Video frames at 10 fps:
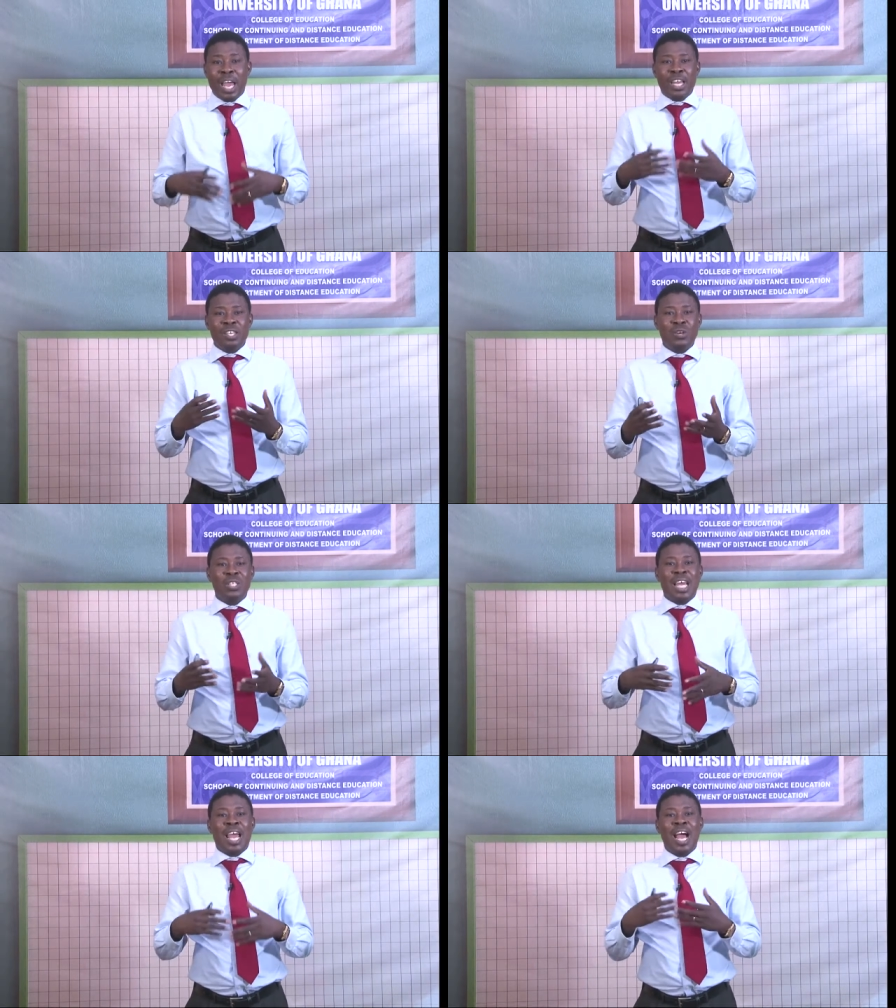
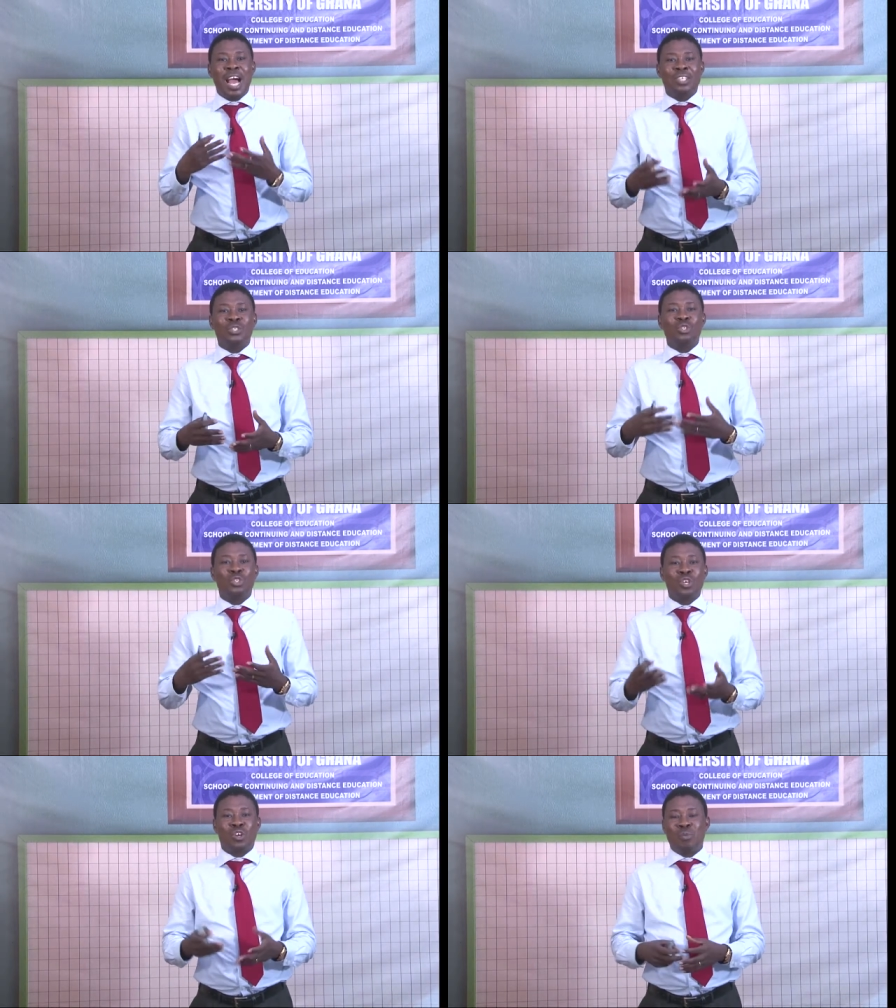NGOs enhance
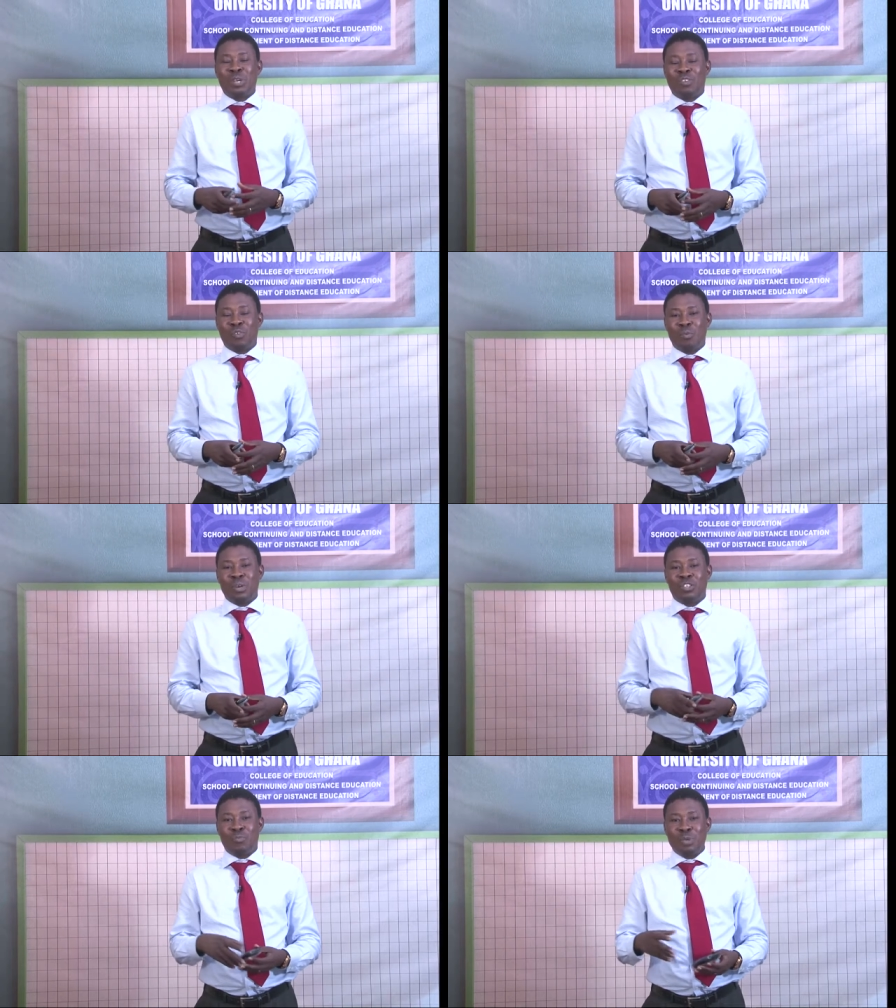socio-economic
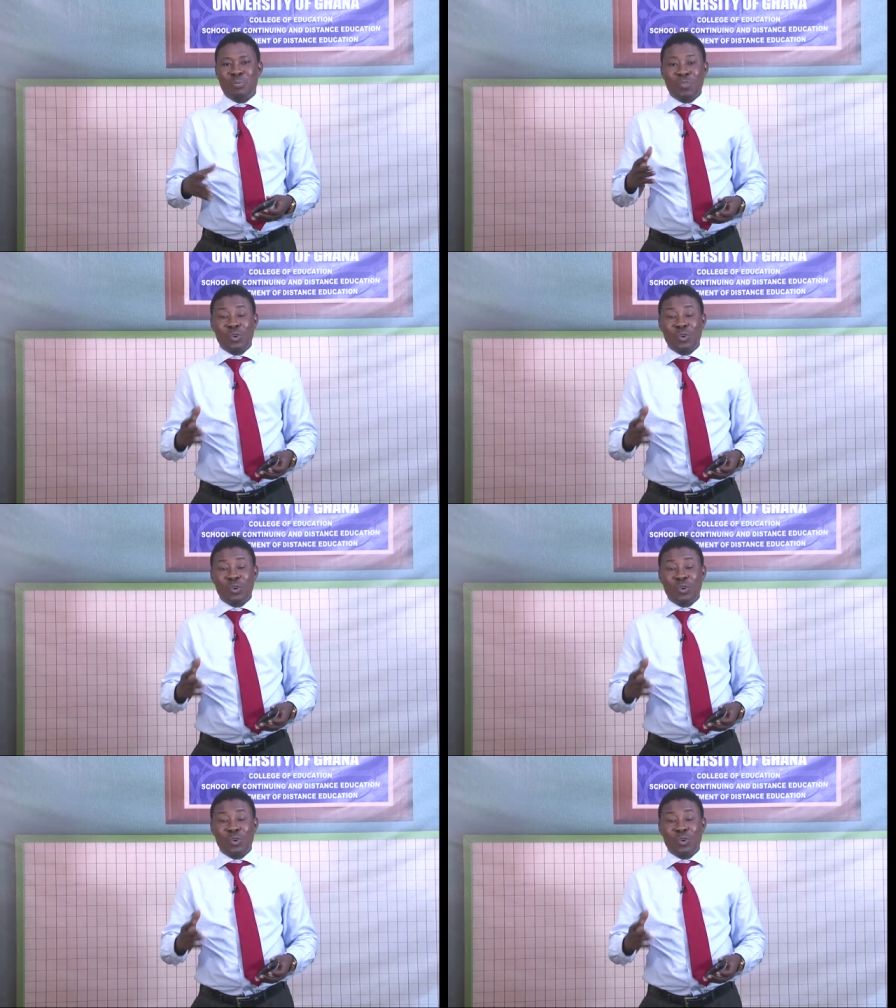development of people.